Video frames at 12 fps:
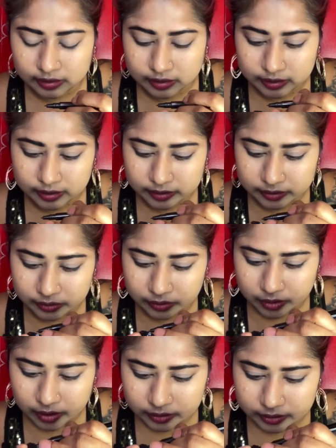I don't know
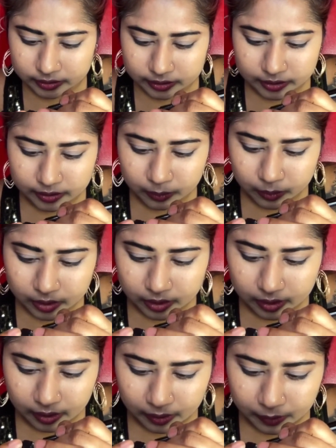how this gonna work
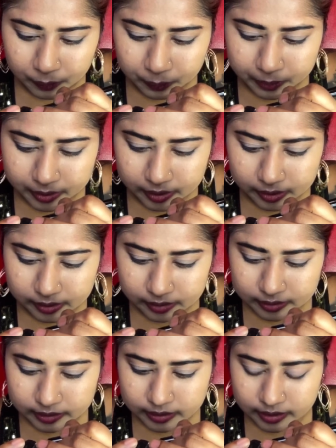out,
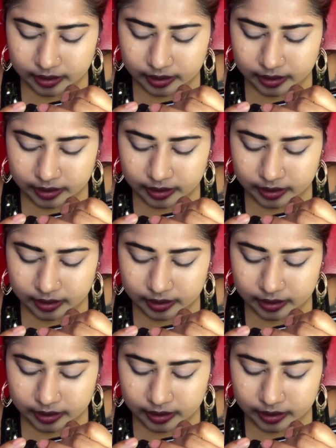but